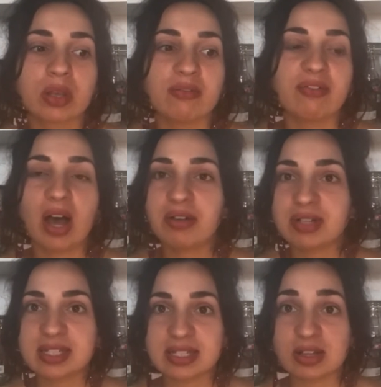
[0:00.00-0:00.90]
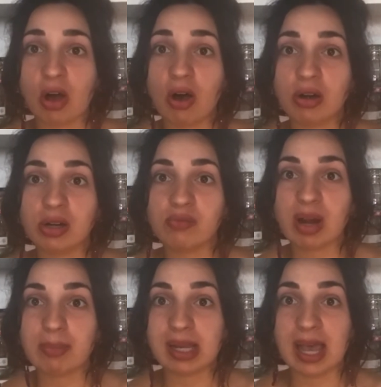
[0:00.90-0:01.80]
viruses can't
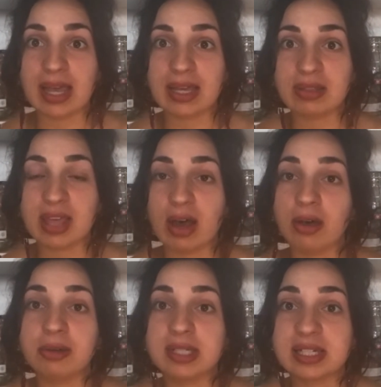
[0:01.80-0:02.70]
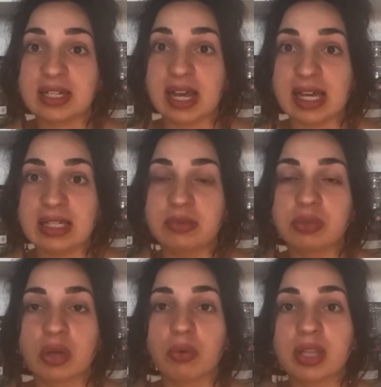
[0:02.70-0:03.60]
replicate their own DNA.
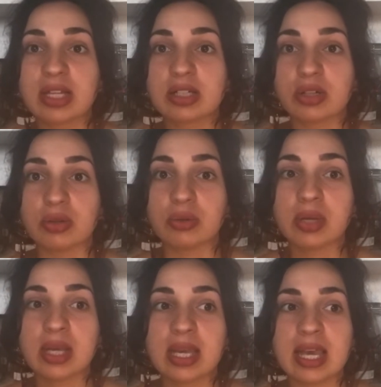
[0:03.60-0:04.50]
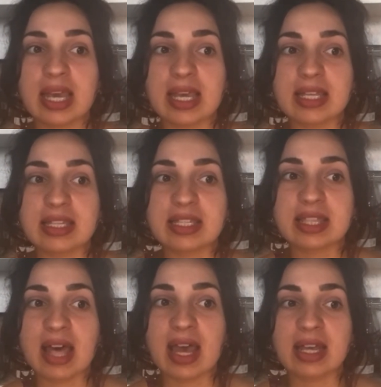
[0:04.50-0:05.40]
So what they do is
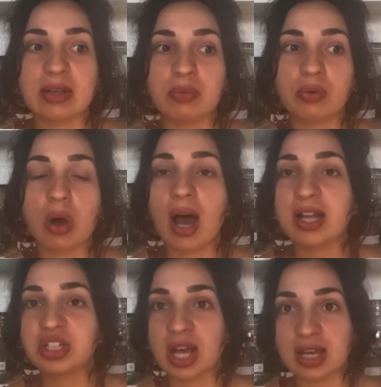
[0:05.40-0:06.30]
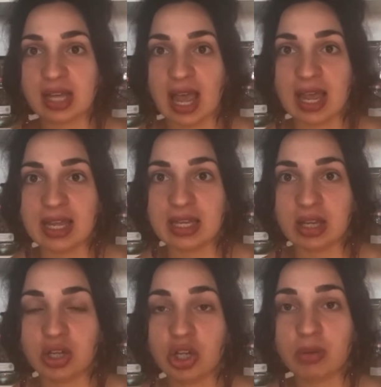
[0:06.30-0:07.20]
they will hijack a
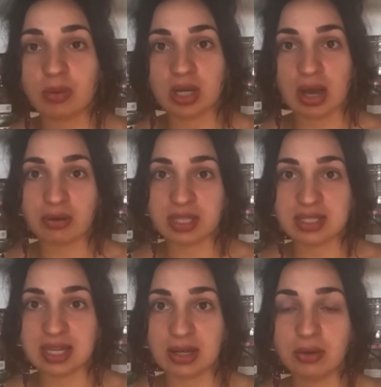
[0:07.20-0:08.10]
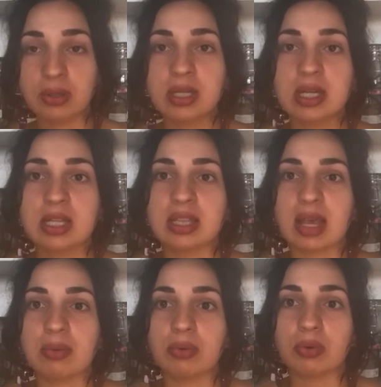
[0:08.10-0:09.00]
human healthy cell,
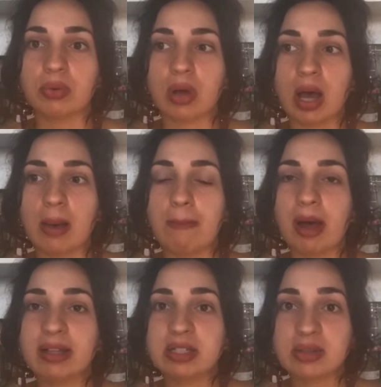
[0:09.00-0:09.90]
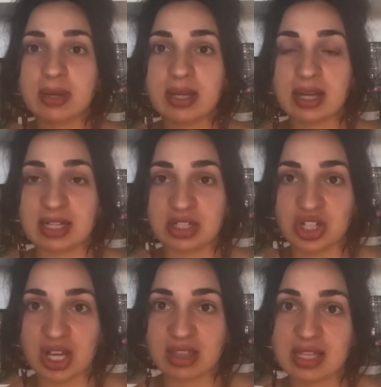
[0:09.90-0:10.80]
they will bind to it and
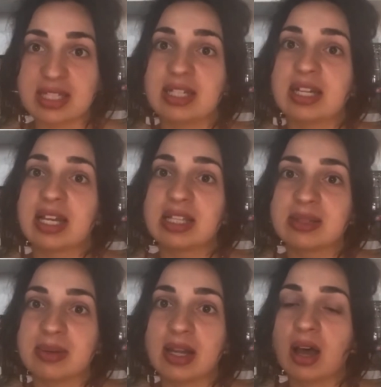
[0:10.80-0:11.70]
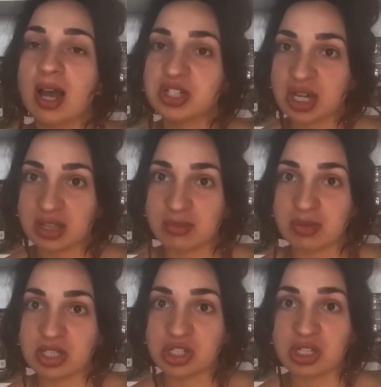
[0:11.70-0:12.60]
inject their DNA into it and hijack the
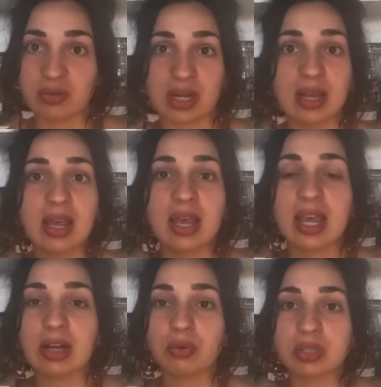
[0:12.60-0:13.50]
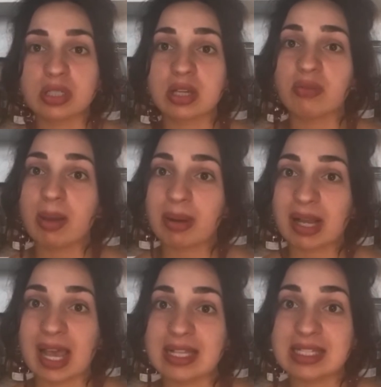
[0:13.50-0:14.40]
machinery in order to
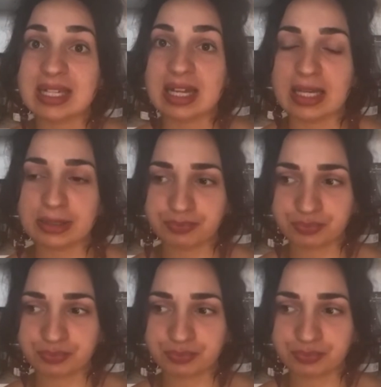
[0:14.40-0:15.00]
replicate DNA